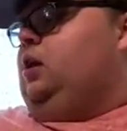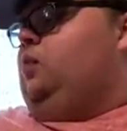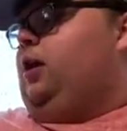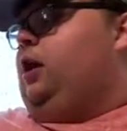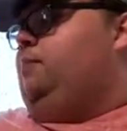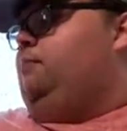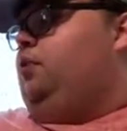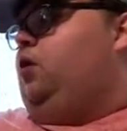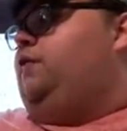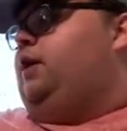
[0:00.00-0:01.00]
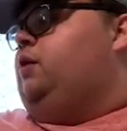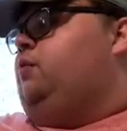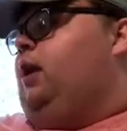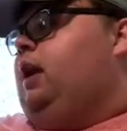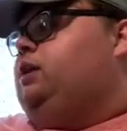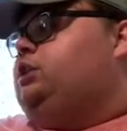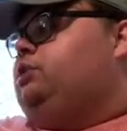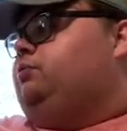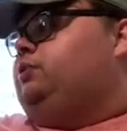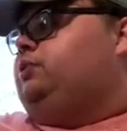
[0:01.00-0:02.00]
We're moving way
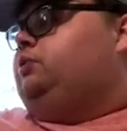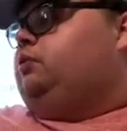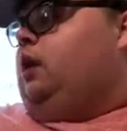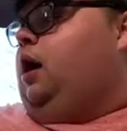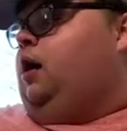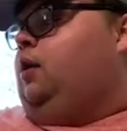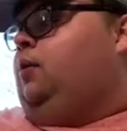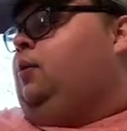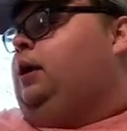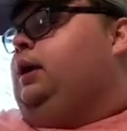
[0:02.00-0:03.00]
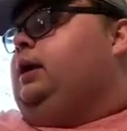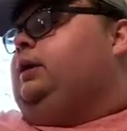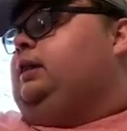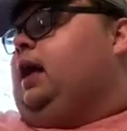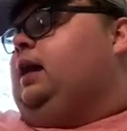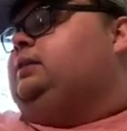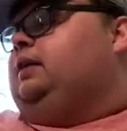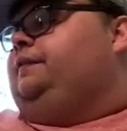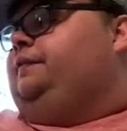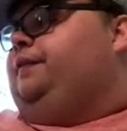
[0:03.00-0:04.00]
too slow. Lots
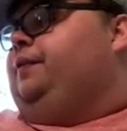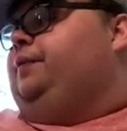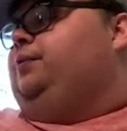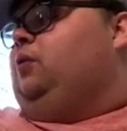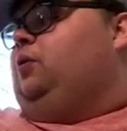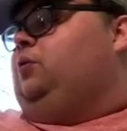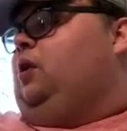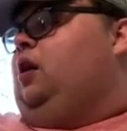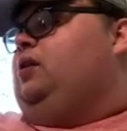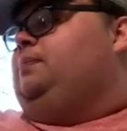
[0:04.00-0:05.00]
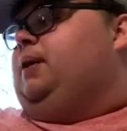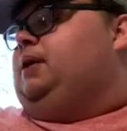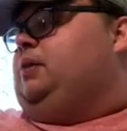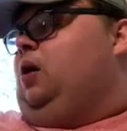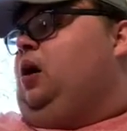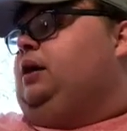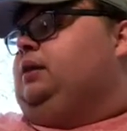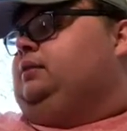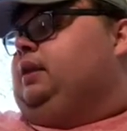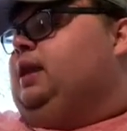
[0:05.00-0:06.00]
of food will long be gone
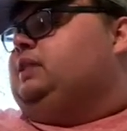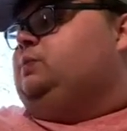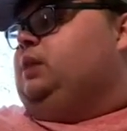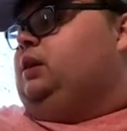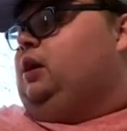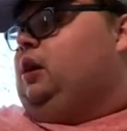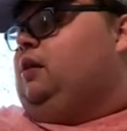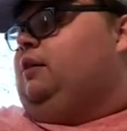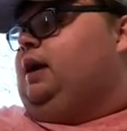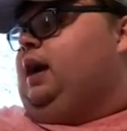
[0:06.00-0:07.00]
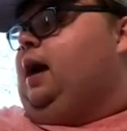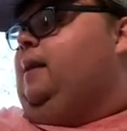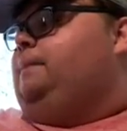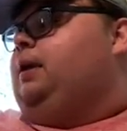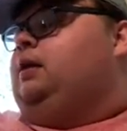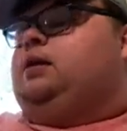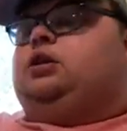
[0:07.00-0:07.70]
unless we hurry up.